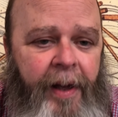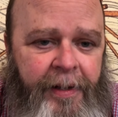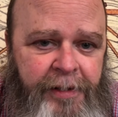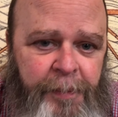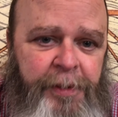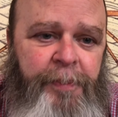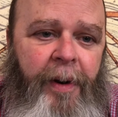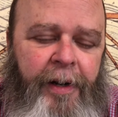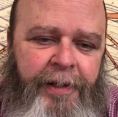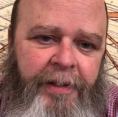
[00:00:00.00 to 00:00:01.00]
has some
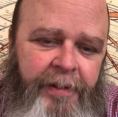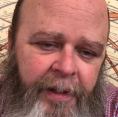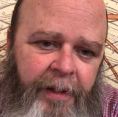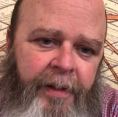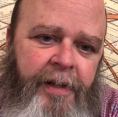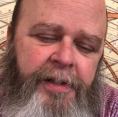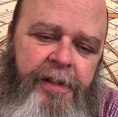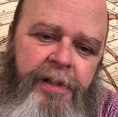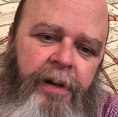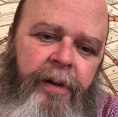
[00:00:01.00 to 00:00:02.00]
smarts, and this
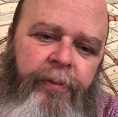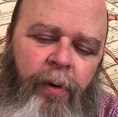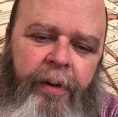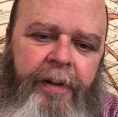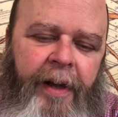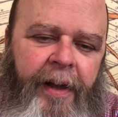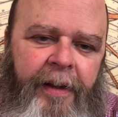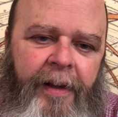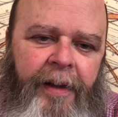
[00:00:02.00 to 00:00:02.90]
is thirty-fourth day